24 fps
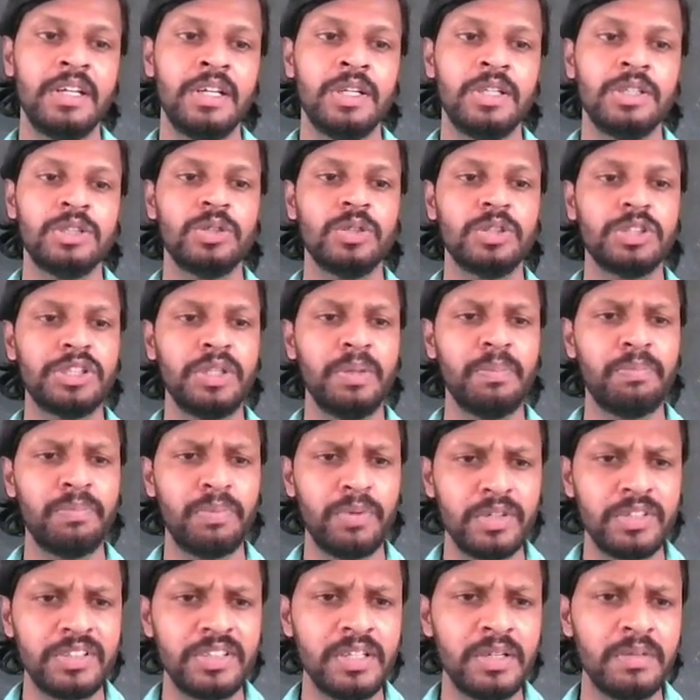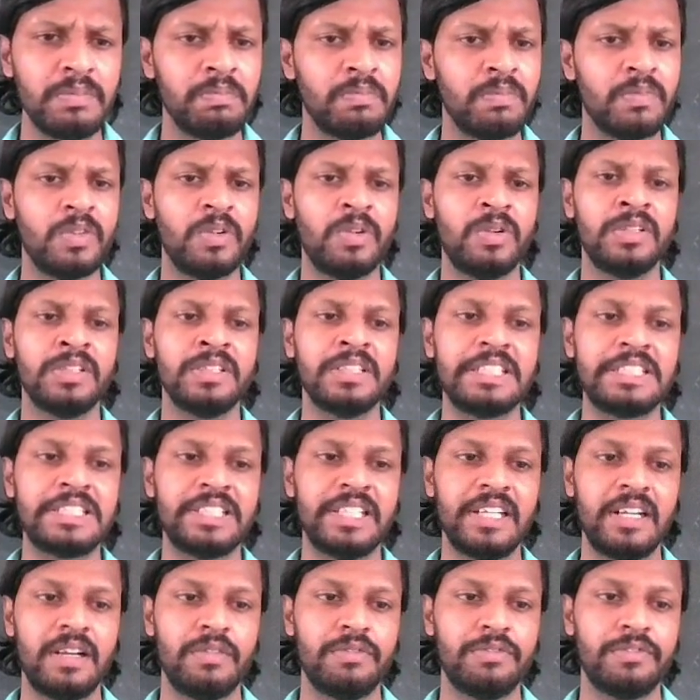So she put them on the
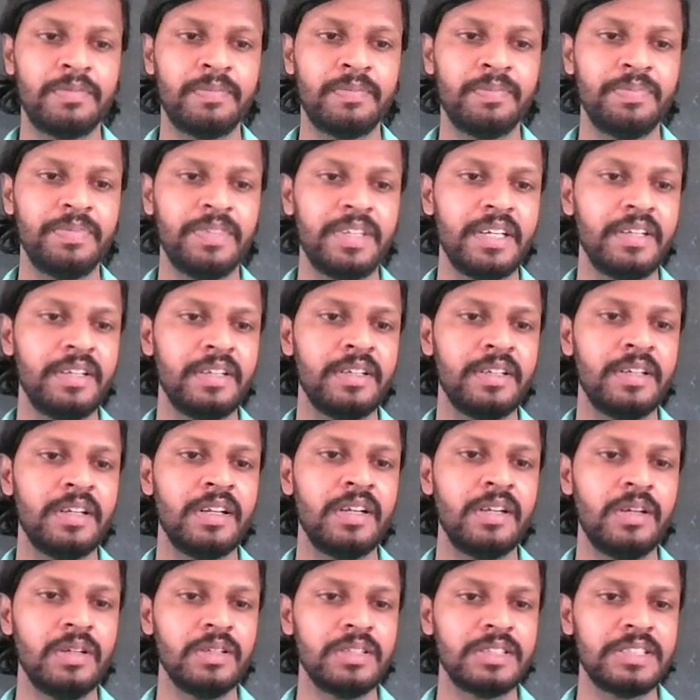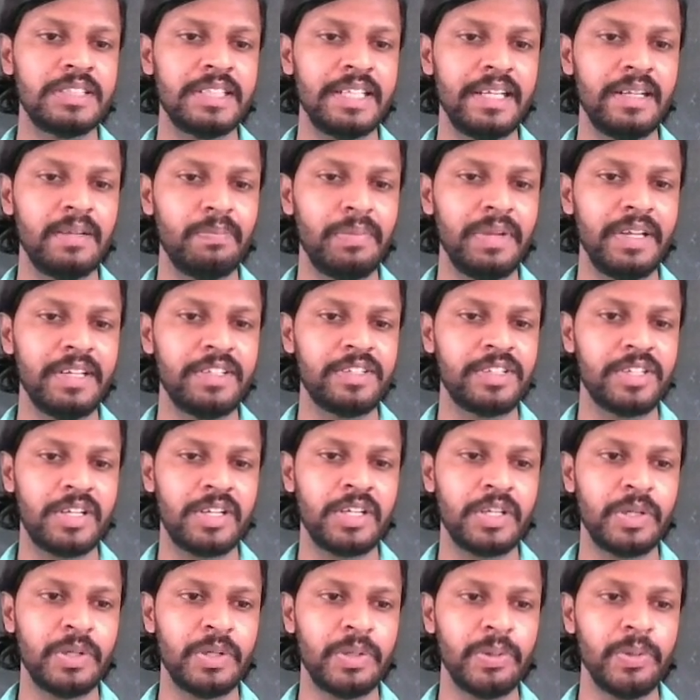shelf. Then good Saint Peter
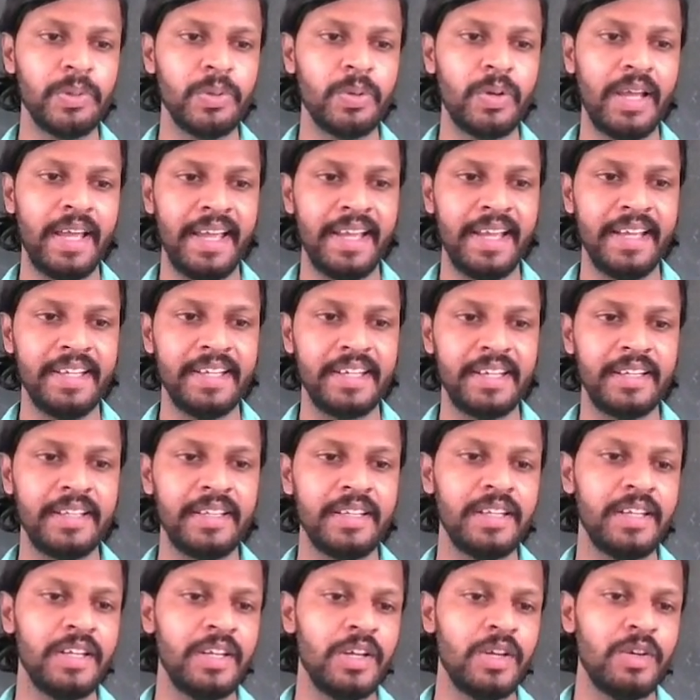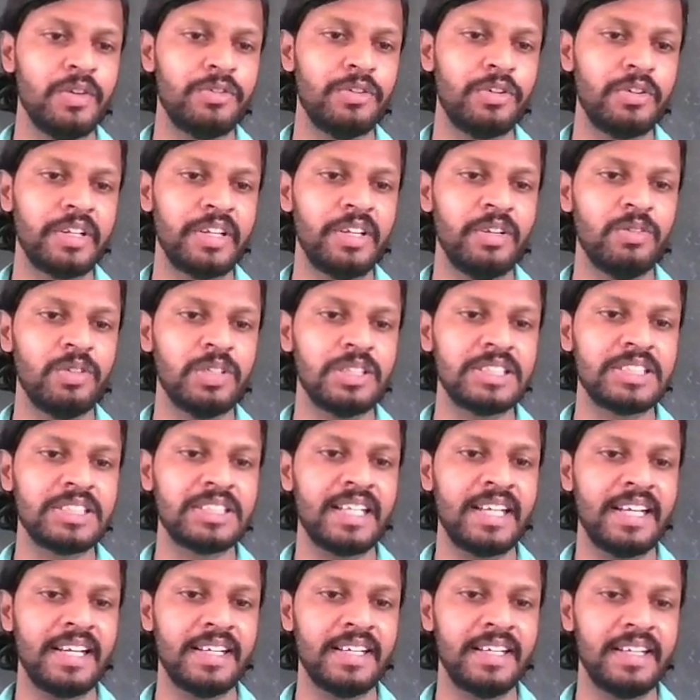grew angry, for he was
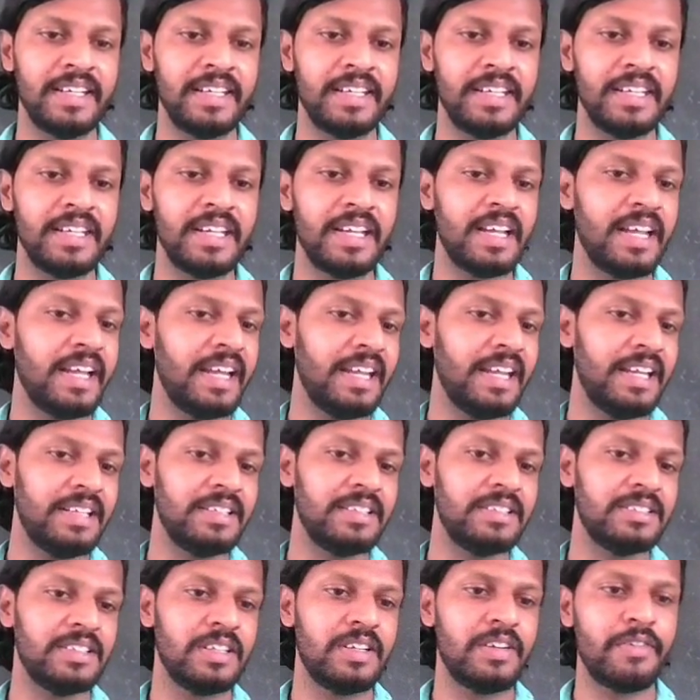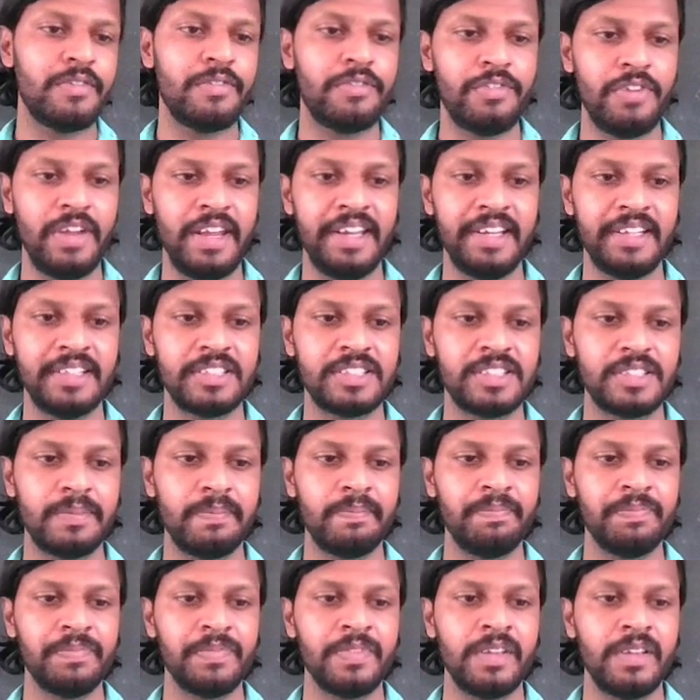hungry and faint.
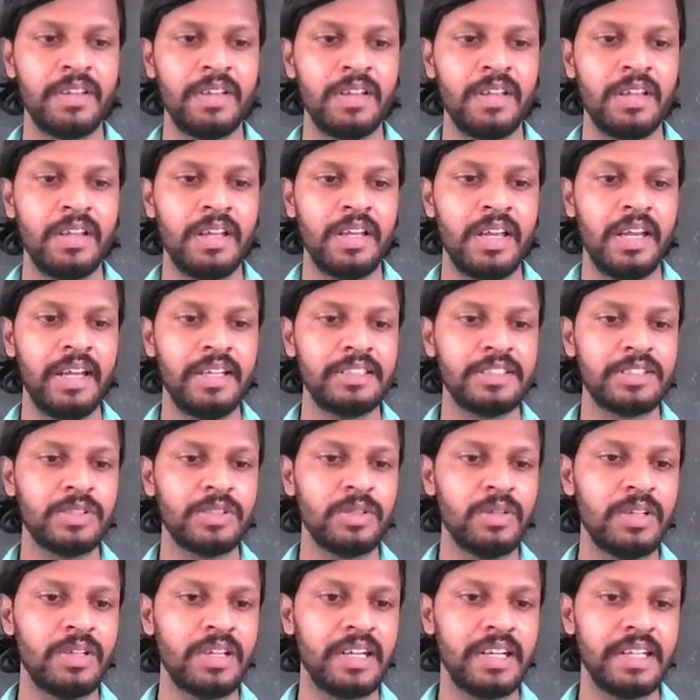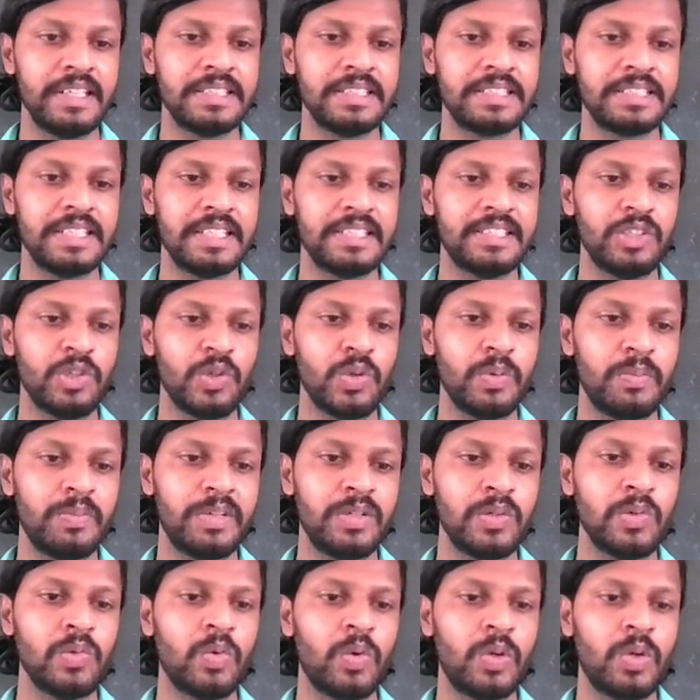And surely such a
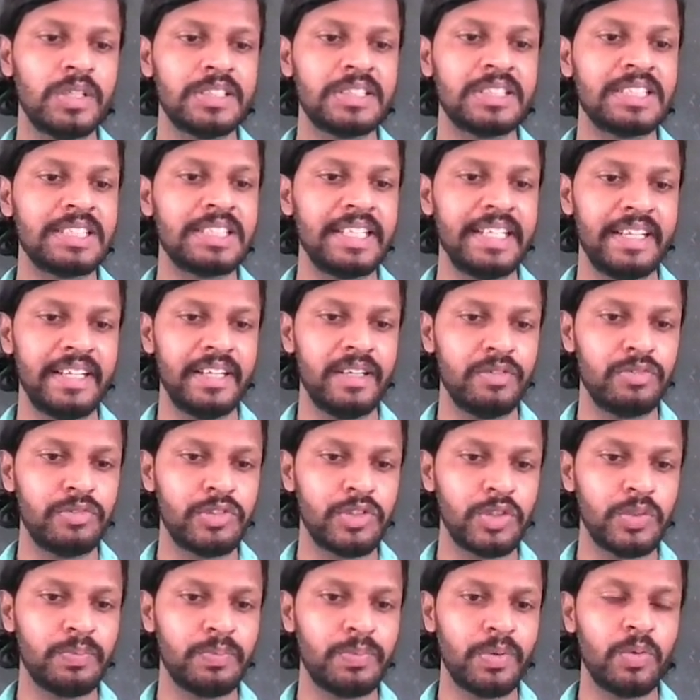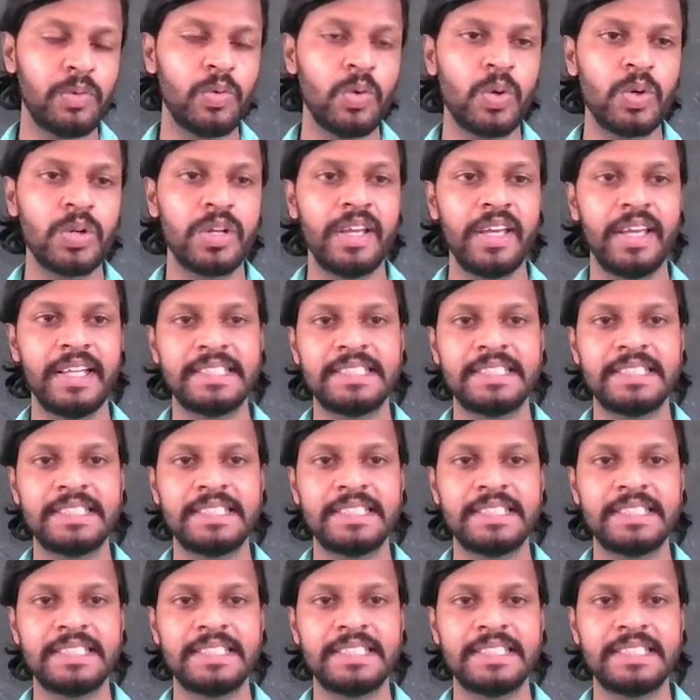woman was enough to provoke a